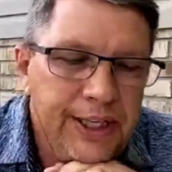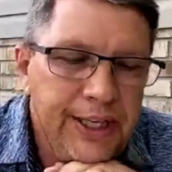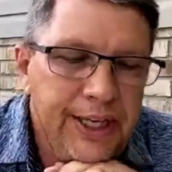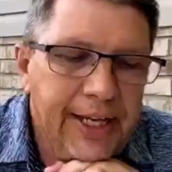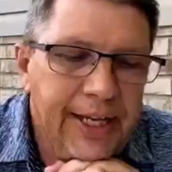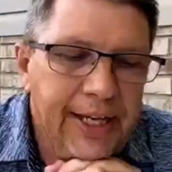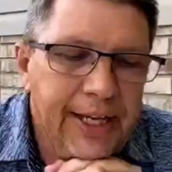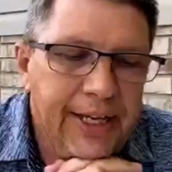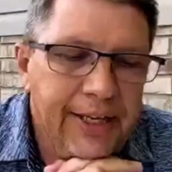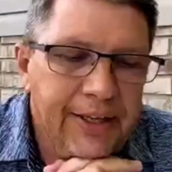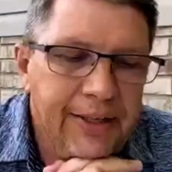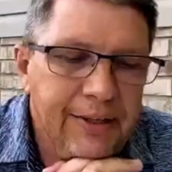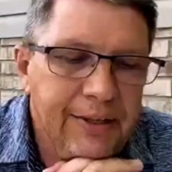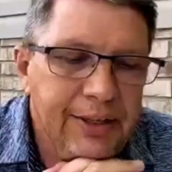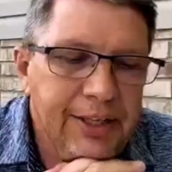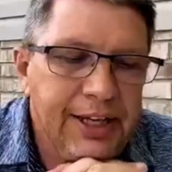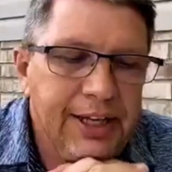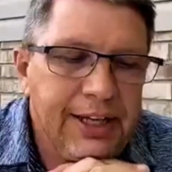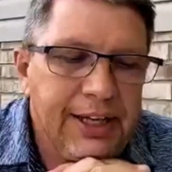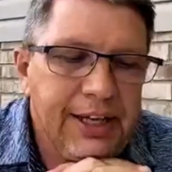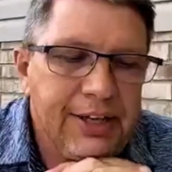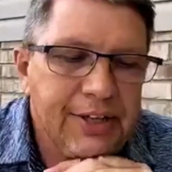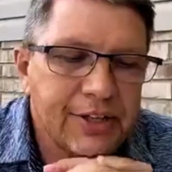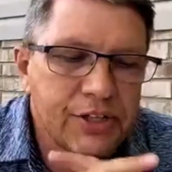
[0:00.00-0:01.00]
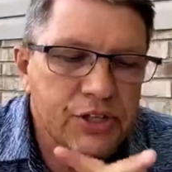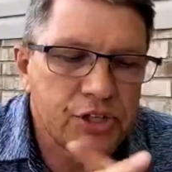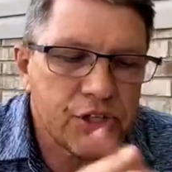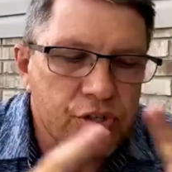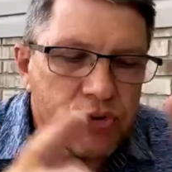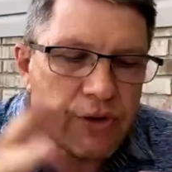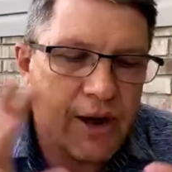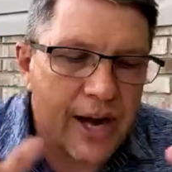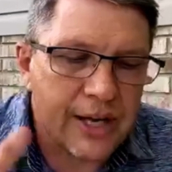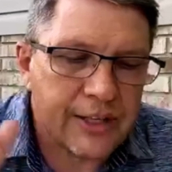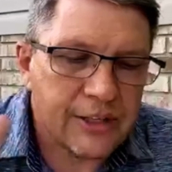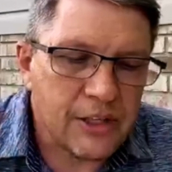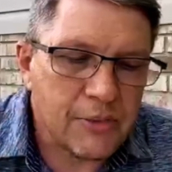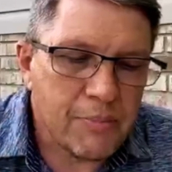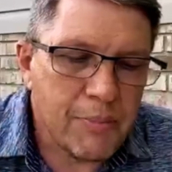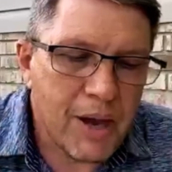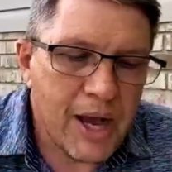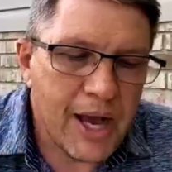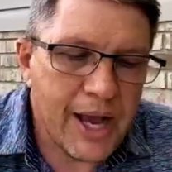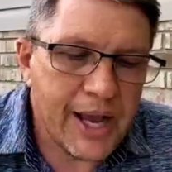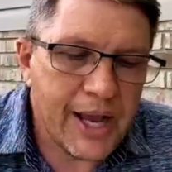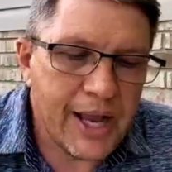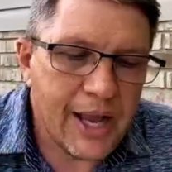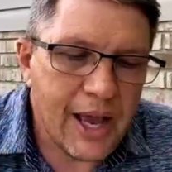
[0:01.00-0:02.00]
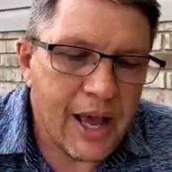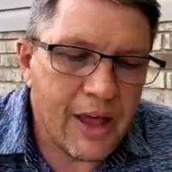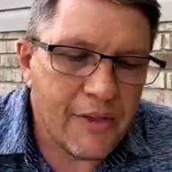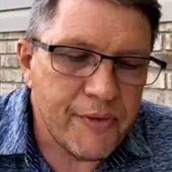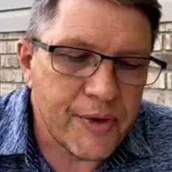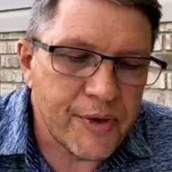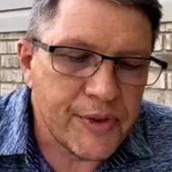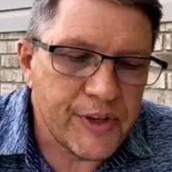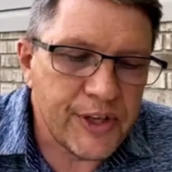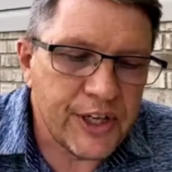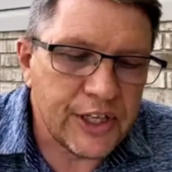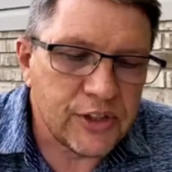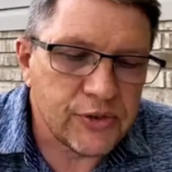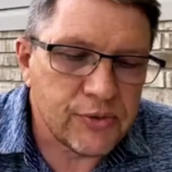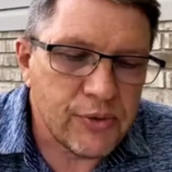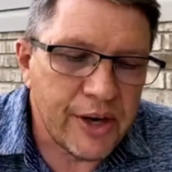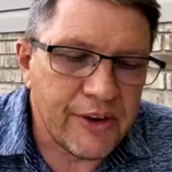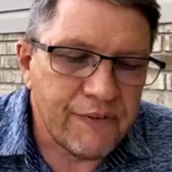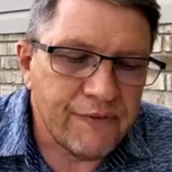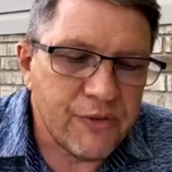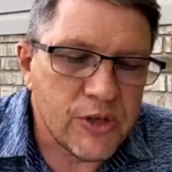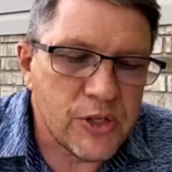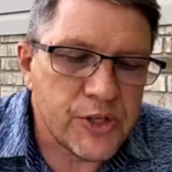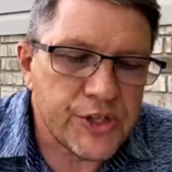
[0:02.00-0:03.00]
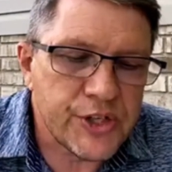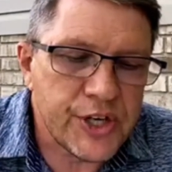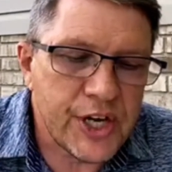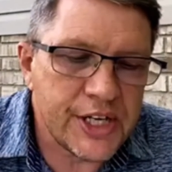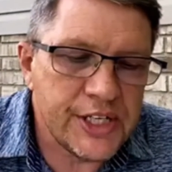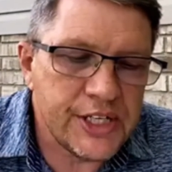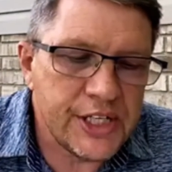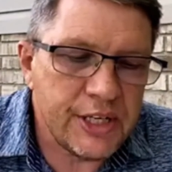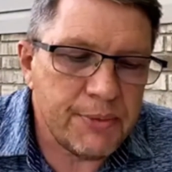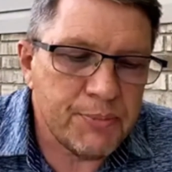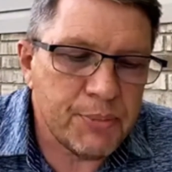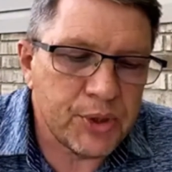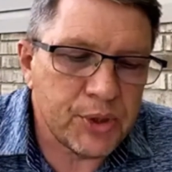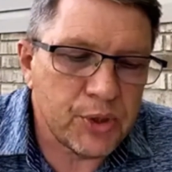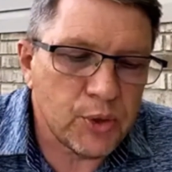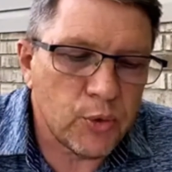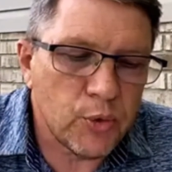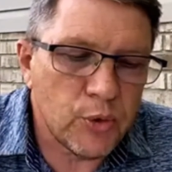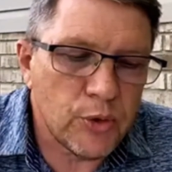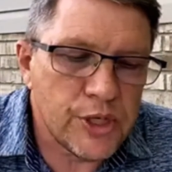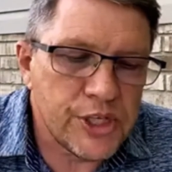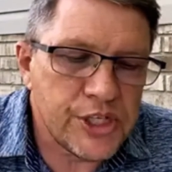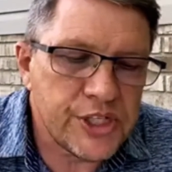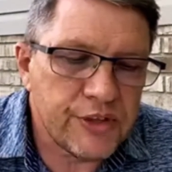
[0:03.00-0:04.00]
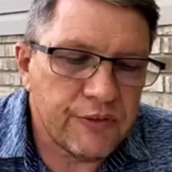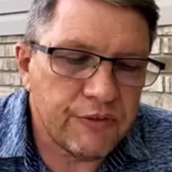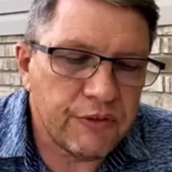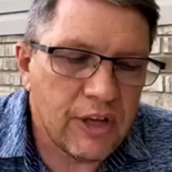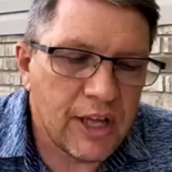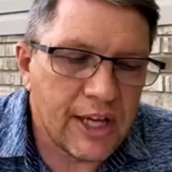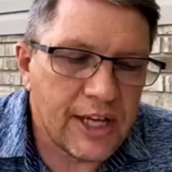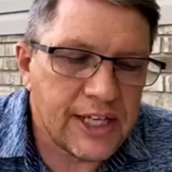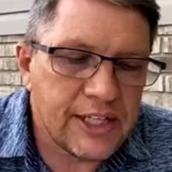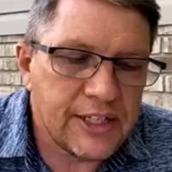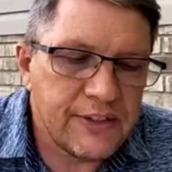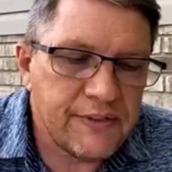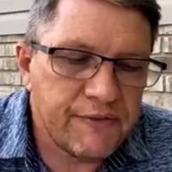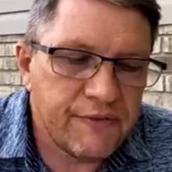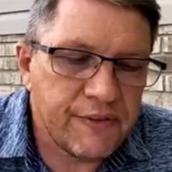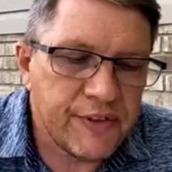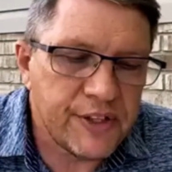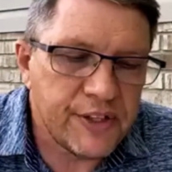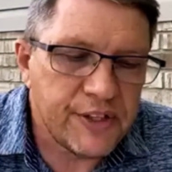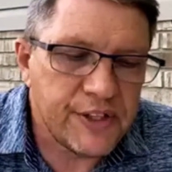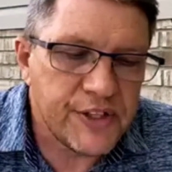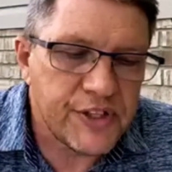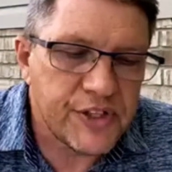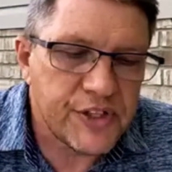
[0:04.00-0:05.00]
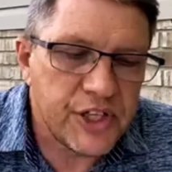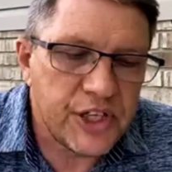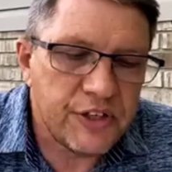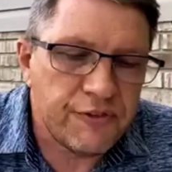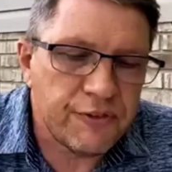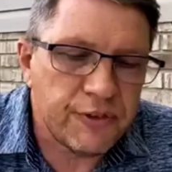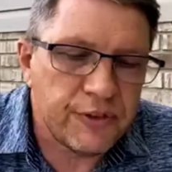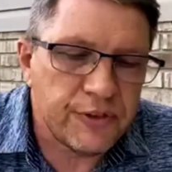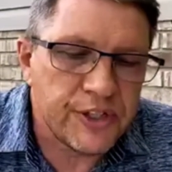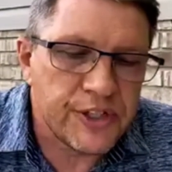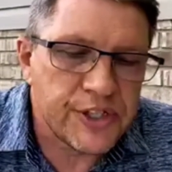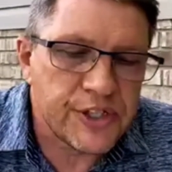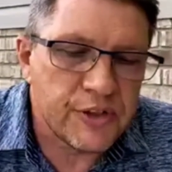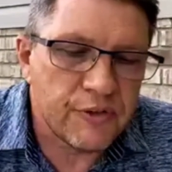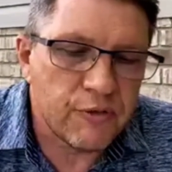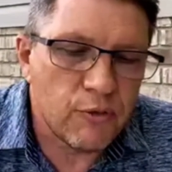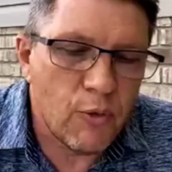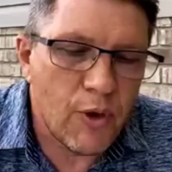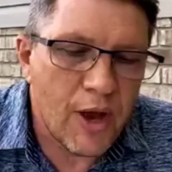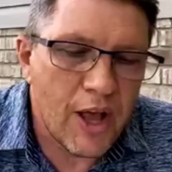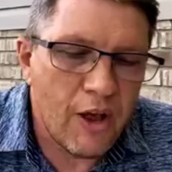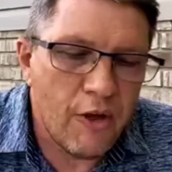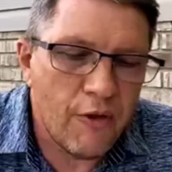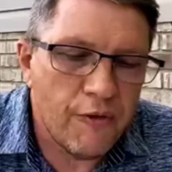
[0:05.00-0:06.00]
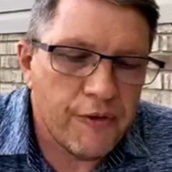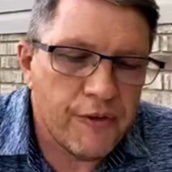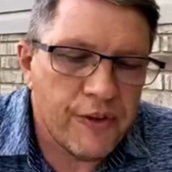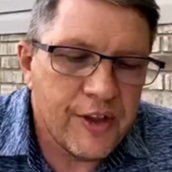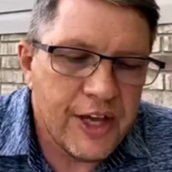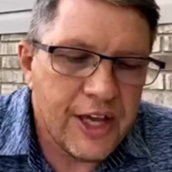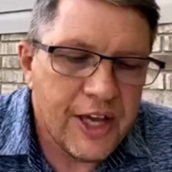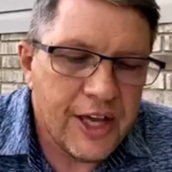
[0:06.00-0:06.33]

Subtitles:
And they get distracted by other things, right? Verse 19, but the worries of life, the deceitfulness of wealth,